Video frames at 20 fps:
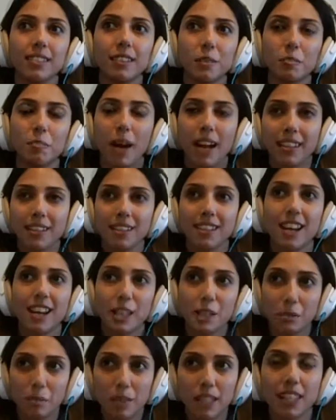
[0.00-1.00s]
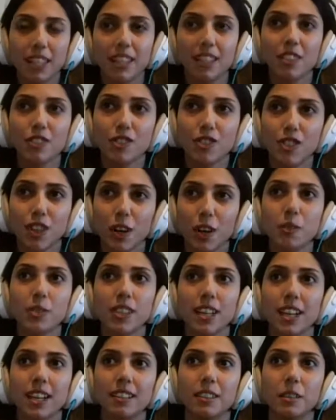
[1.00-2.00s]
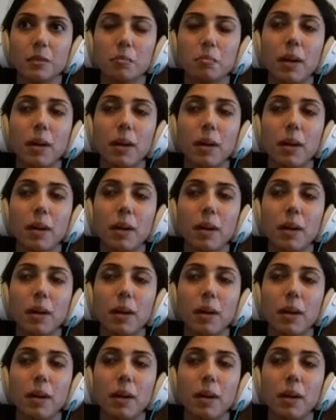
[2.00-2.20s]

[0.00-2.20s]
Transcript: might not be chosen,